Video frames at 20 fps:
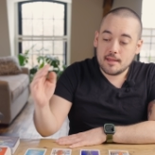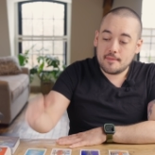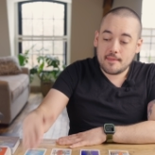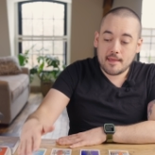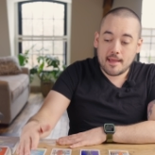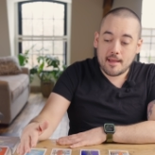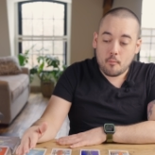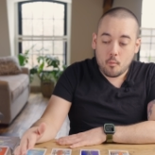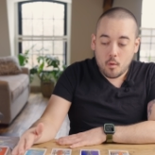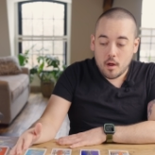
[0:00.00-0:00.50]

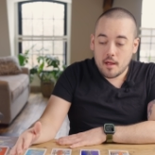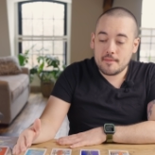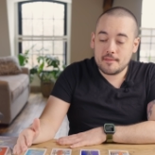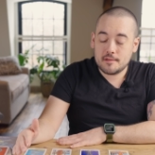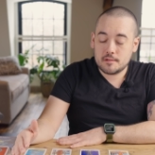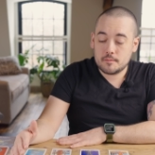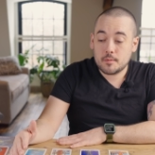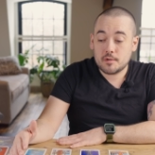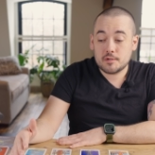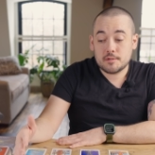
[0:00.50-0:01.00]
that want
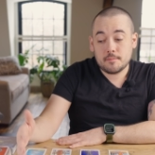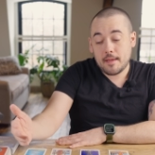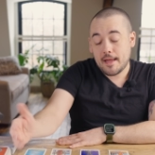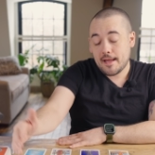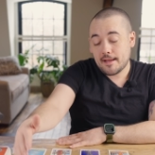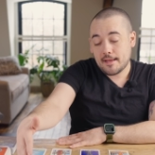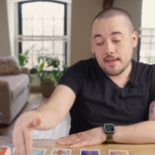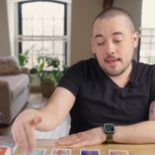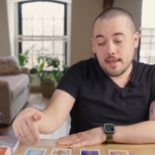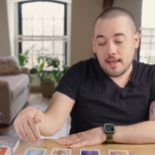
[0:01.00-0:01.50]
this person
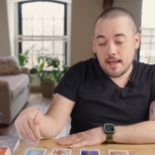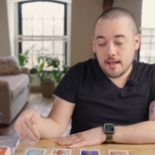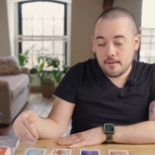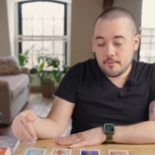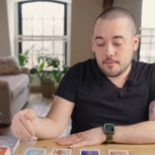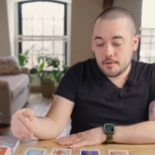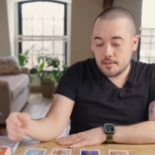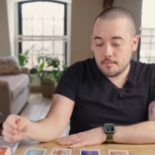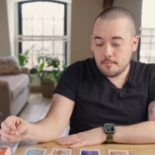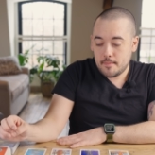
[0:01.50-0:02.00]
back, I
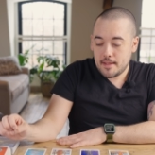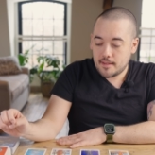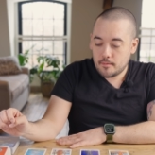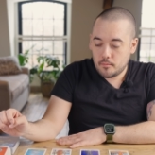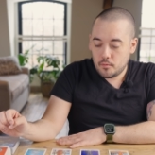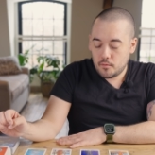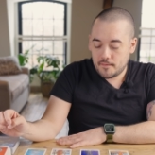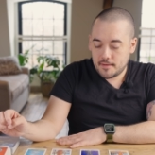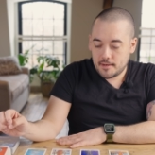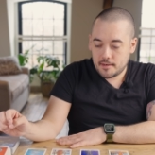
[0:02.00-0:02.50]
would make a
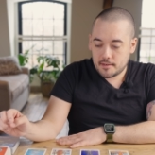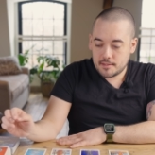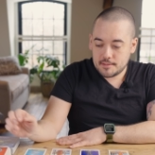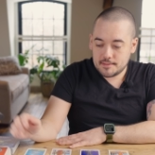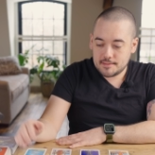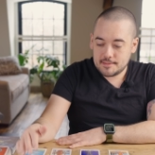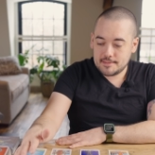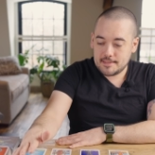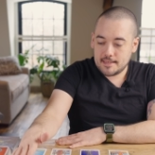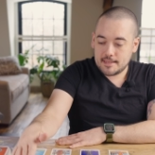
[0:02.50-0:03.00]
move here, because
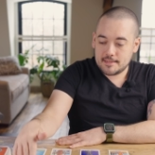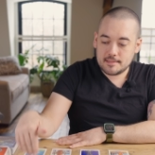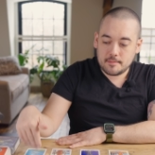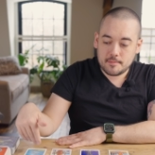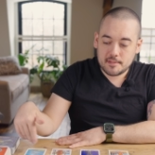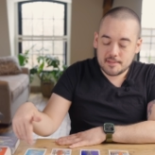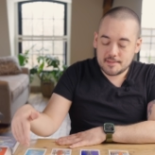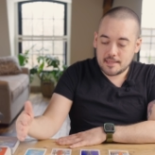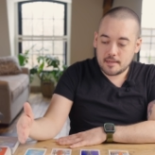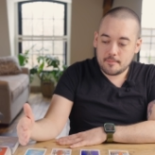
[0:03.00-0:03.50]
it's like
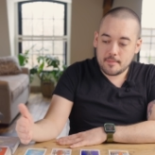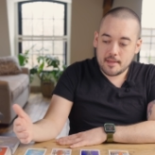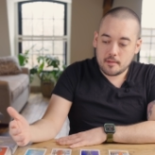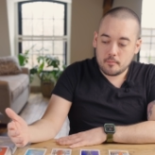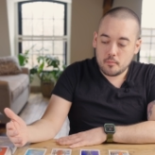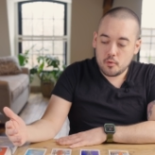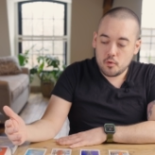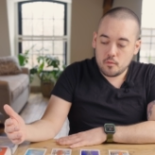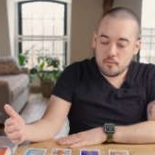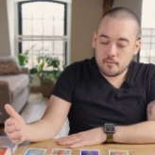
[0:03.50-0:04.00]
somebody's got to make a
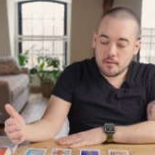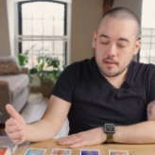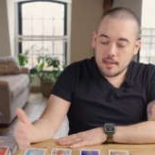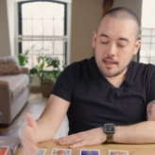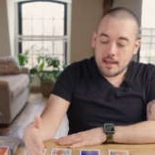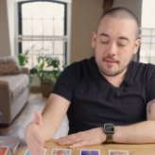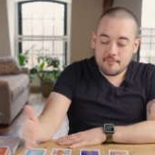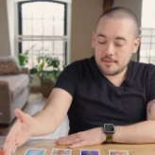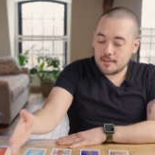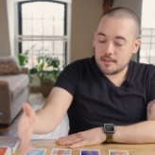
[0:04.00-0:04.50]
move.
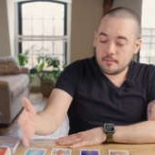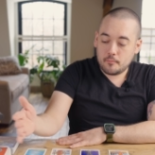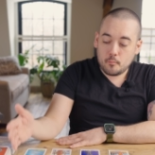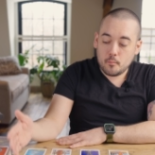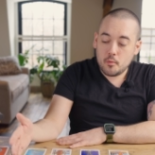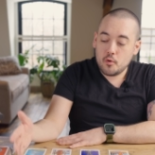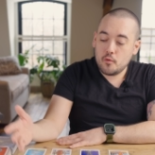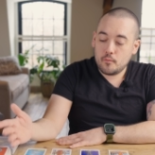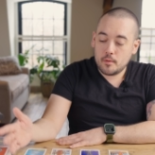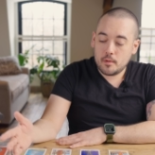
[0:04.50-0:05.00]
I feel like a
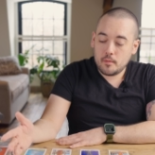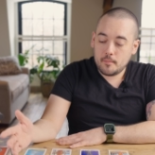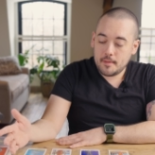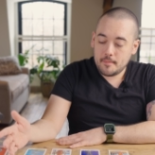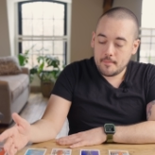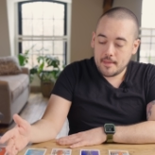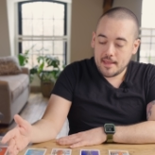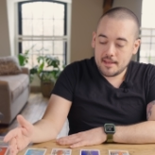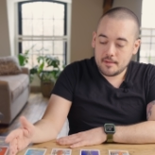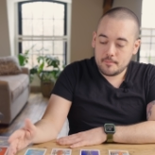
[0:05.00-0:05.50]
move will be
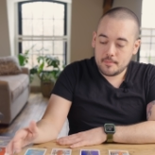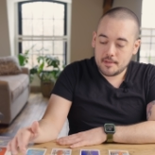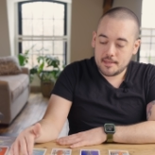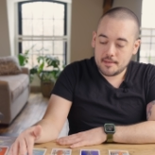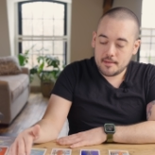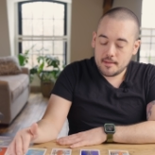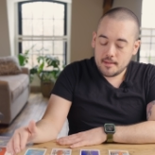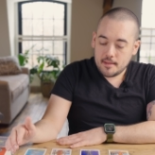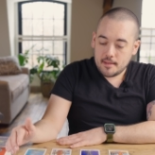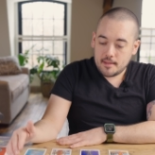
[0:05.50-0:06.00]
made,
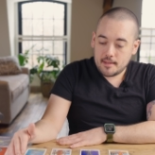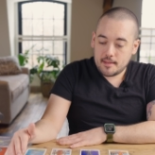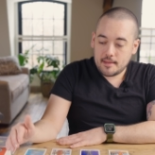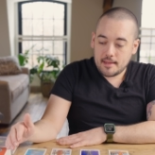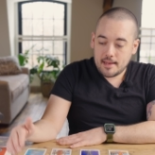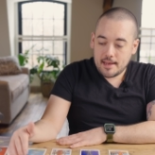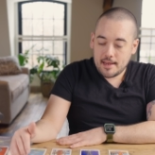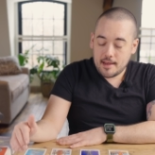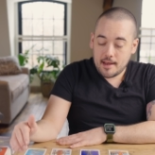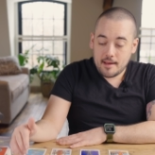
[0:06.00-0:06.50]
but
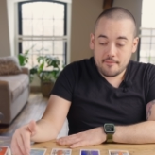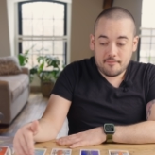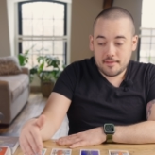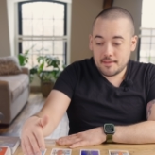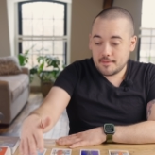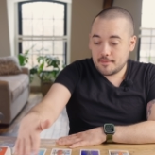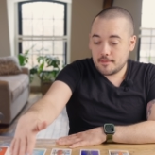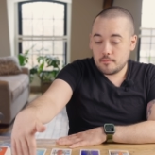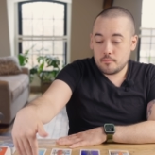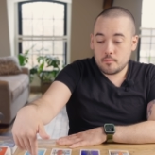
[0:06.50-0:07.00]
uh, I feel
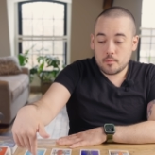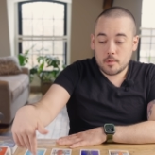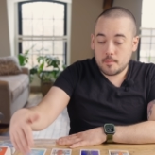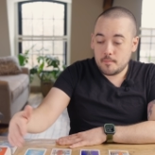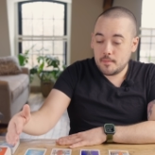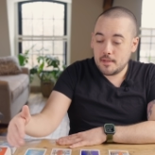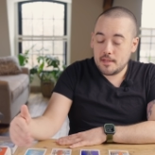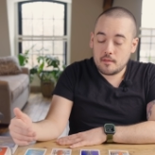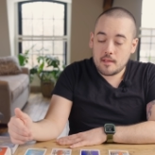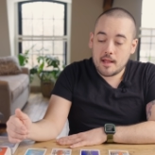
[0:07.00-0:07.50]
like there would
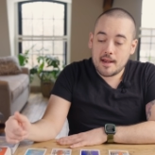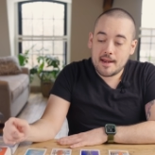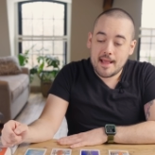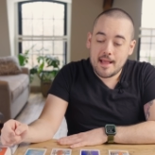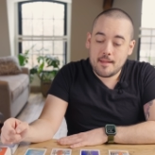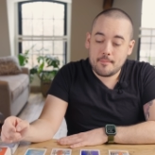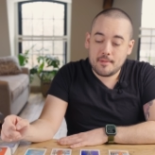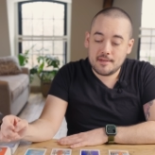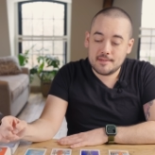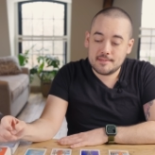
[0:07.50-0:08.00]
be a lot of
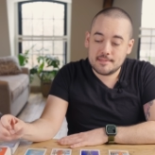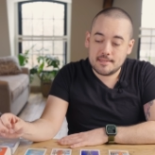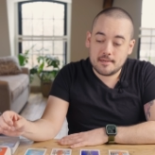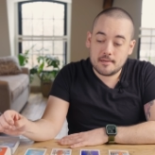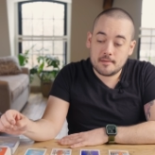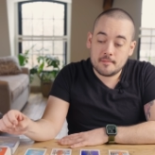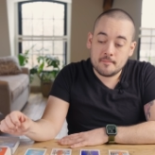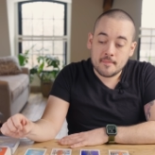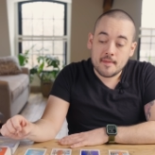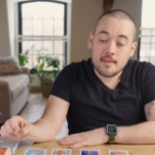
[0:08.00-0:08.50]
happiness
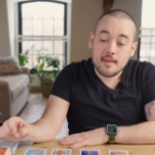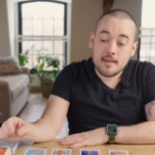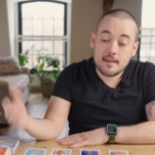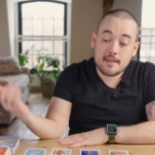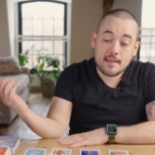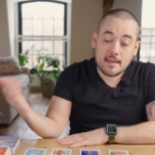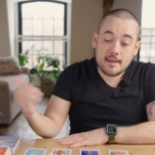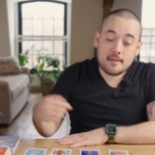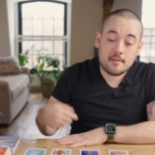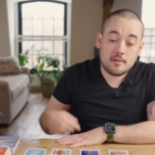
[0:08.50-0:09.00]
here.
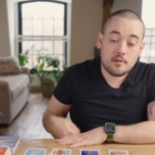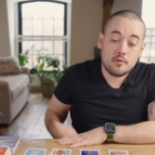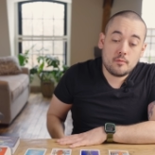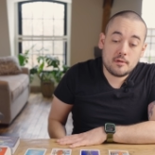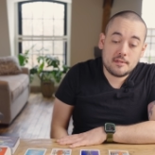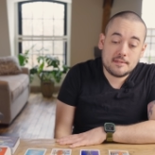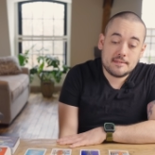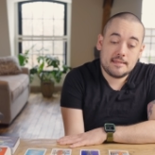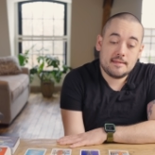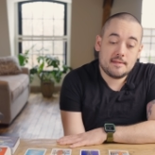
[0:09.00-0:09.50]
Again, you
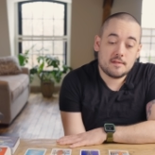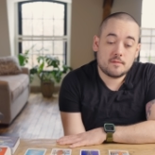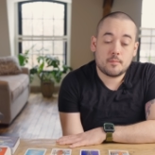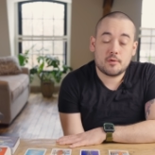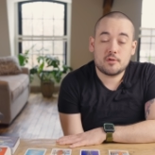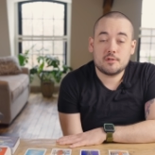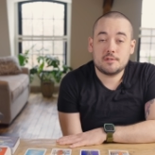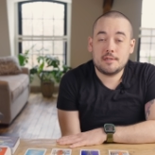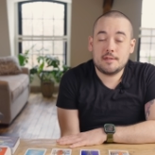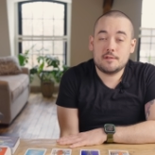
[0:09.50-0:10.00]
would see this
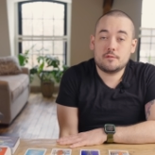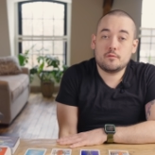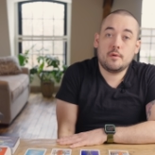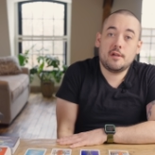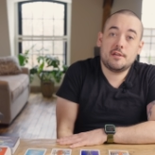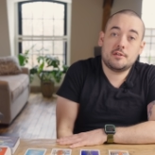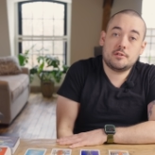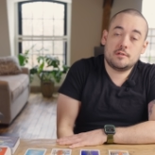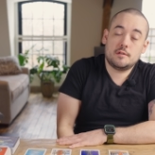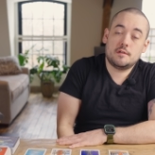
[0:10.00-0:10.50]
person as a
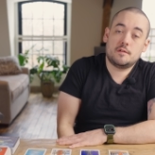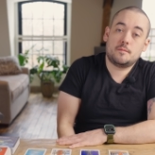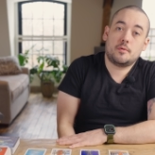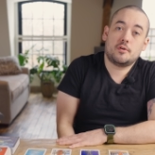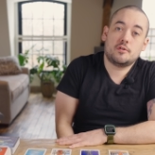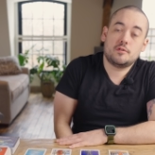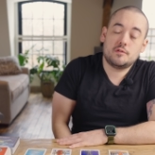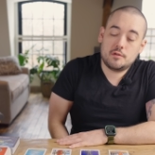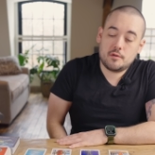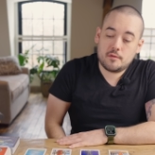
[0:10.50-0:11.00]
wish, this
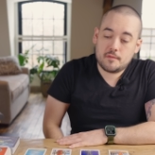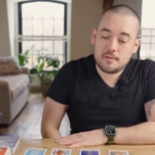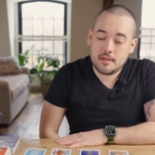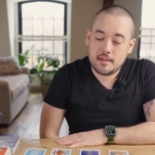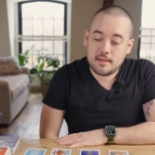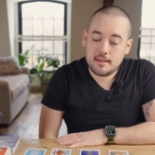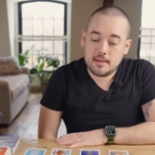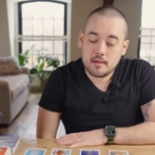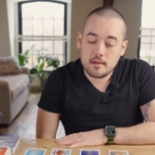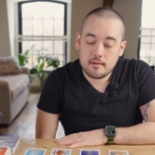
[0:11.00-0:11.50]
person you're
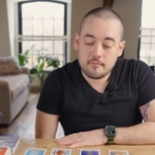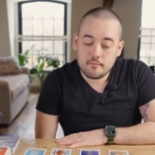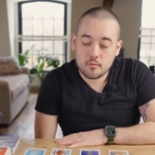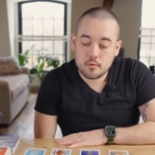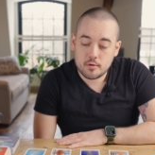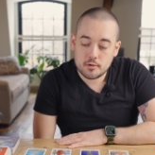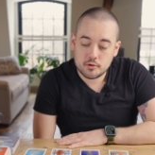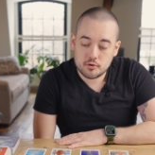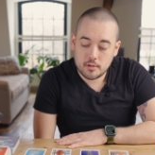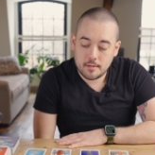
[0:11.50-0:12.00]
thinking of,
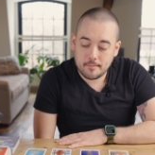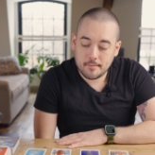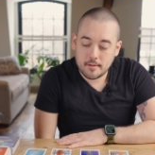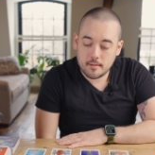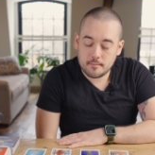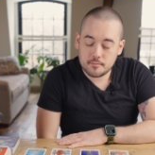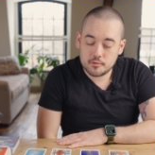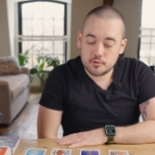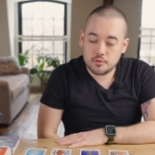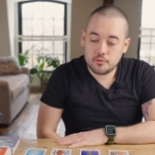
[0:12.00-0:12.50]
or a dream
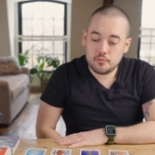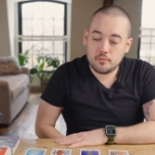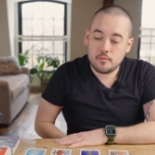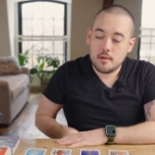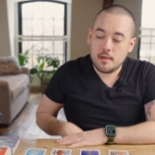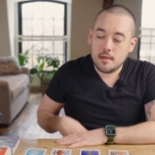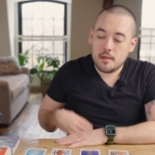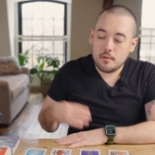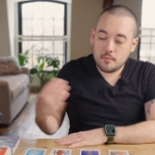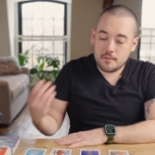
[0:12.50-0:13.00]
come true
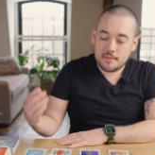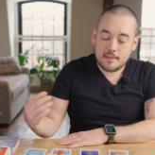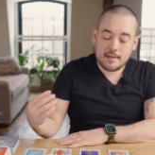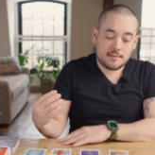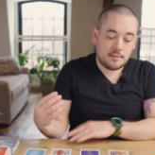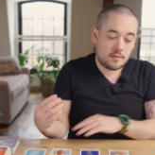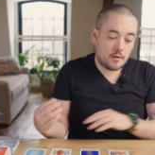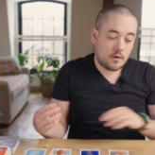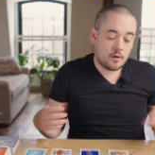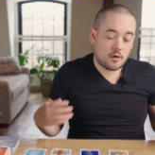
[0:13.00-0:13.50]
with that
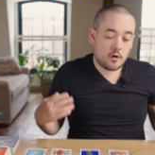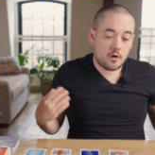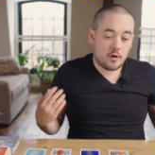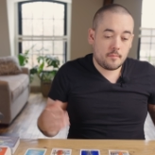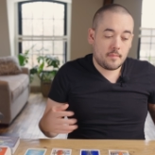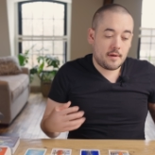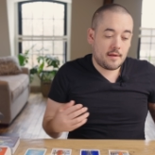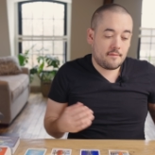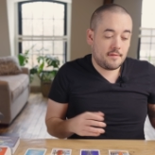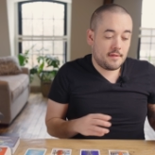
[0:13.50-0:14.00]
Star card,
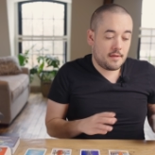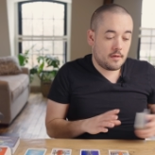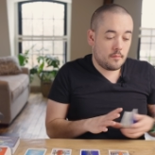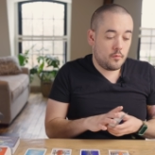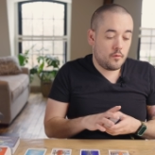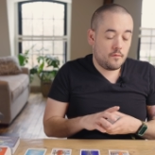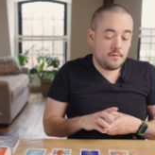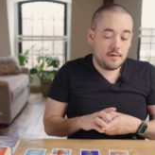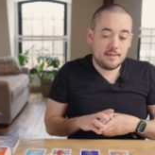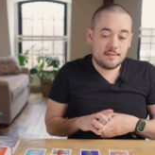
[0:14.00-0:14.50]
but I feel like a
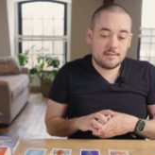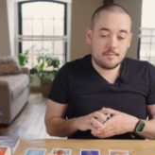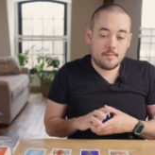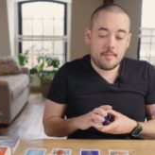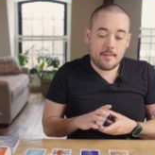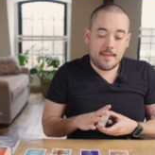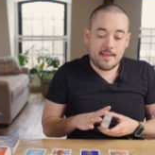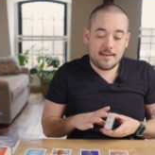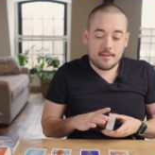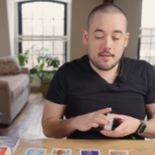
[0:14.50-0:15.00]
move needs to be
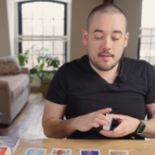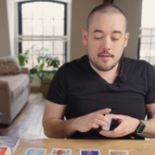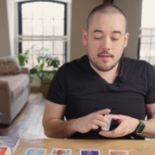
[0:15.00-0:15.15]
made.